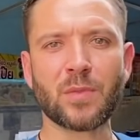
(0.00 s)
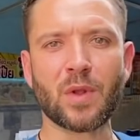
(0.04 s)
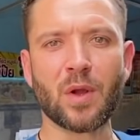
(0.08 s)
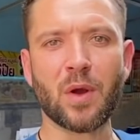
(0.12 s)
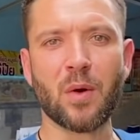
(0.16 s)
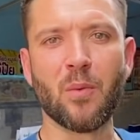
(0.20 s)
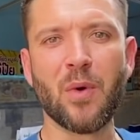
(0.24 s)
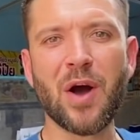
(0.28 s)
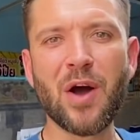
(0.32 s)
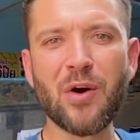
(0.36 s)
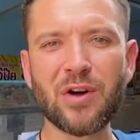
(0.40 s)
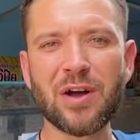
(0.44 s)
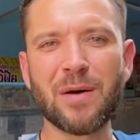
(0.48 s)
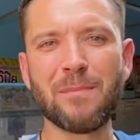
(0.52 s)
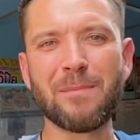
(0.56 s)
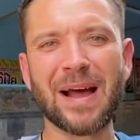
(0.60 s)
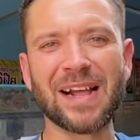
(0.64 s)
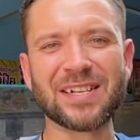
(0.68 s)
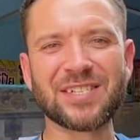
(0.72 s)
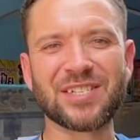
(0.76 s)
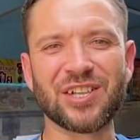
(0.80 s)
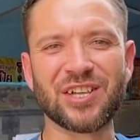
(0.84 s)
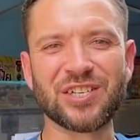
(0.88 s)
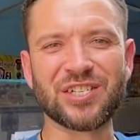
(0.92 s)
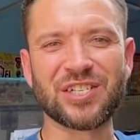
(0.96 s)
Welcome back
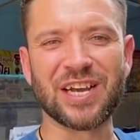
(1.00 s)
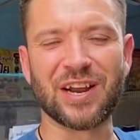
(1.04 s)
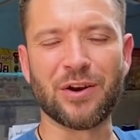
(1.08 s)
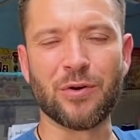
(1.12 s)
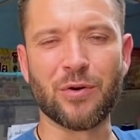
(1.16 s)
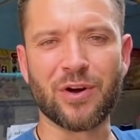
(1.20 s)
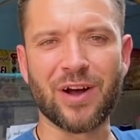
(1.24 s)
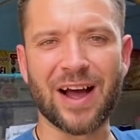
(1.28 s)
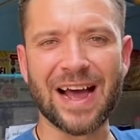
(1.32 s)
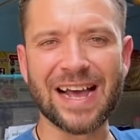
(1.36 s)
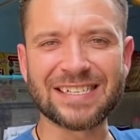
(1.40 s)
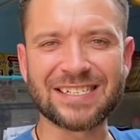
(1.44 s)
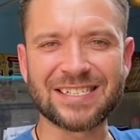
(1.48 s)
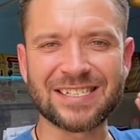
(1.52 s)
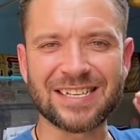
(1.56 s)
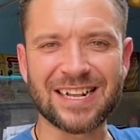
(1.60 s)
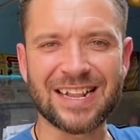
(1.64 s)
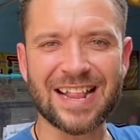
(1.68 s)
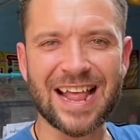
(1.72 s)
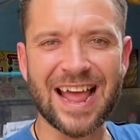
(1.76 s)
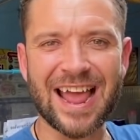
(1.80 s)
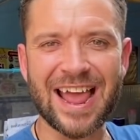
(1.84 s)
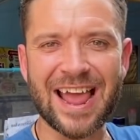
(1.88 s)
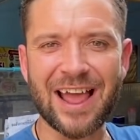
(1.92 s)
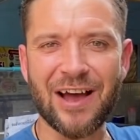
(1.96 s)
to the channel, guys.
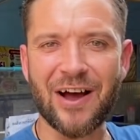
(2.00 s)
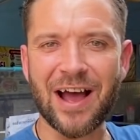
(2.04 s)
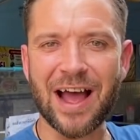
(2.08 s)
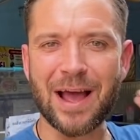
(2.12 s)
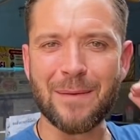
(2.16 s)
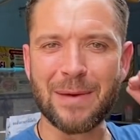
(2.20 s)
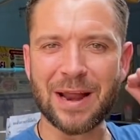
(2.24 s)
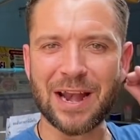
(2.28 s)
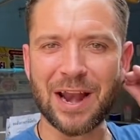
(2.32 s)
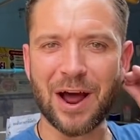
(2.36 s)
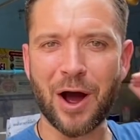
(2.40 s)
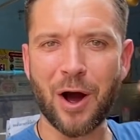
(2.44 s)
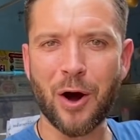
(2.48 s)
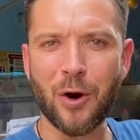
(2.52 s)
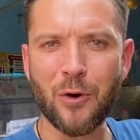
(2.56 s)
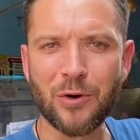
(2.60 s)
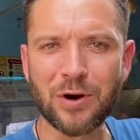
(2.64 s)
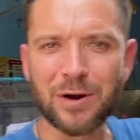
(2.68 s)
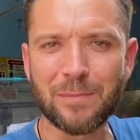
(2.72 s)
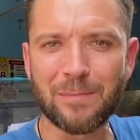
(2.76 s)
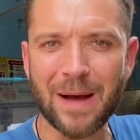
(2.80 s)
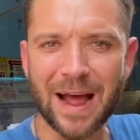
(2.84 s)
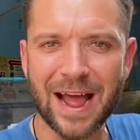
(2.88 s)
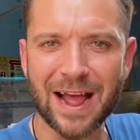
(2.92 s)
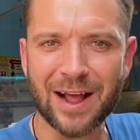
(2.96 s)
Today I am in
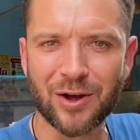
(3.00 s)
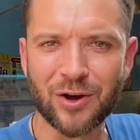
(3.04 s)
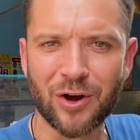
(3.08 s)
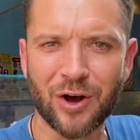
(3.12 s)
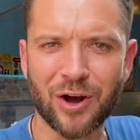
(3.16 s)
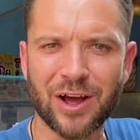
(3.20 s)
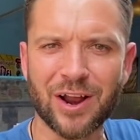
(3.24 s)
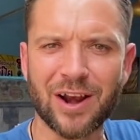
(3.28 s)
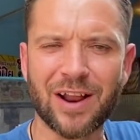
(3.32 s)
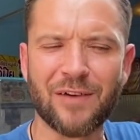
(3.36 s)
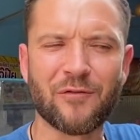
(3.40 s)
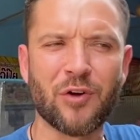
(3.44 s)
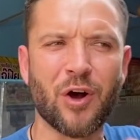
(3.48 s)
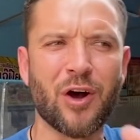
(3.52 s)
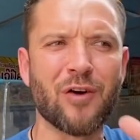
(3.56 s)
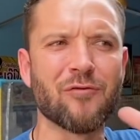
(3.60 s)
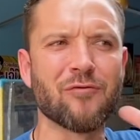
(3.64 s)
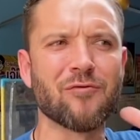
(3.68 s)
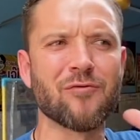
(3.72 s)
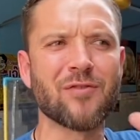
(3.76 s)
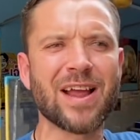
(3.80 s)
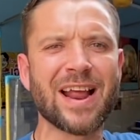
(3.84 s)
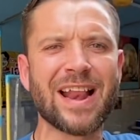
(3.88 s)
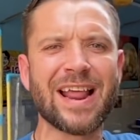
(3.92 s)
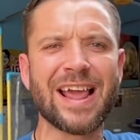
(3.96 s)
old Bangkok and I've got a
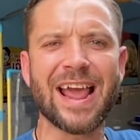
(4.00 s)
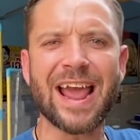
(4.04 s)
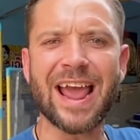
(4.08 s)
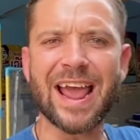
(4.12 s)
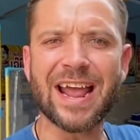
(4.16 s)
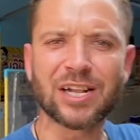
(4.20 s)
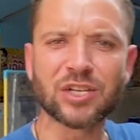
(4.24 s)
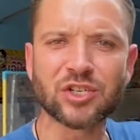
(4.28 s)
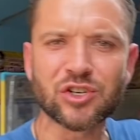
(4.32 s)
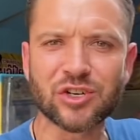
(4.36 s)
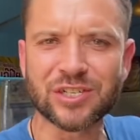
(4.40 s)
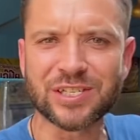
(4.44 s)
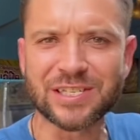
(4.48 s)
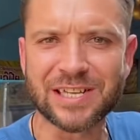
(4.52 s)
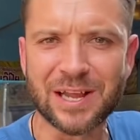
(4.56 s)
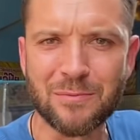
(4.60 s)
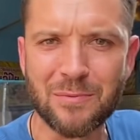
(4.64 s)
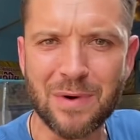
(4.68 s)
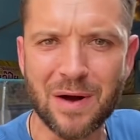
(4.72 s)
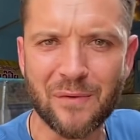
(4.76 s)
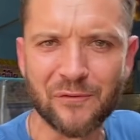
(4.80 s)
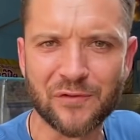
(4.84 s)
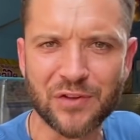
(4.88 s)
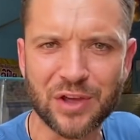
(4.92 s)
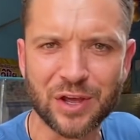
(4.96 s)
really interesting
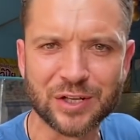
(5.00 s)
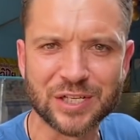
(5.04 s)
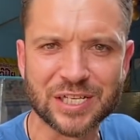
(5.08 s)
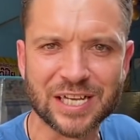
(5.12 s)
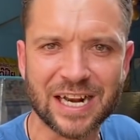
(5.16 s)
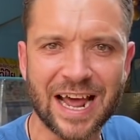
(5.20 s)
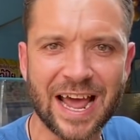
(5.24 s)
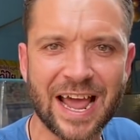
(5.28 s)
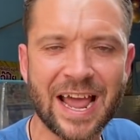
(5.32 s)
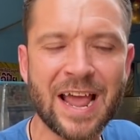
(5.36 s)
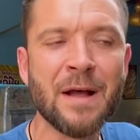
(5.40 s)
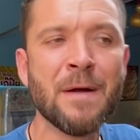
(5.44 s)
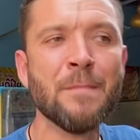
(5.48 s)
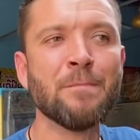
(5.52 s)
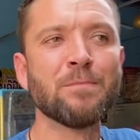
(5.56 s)
one for you today.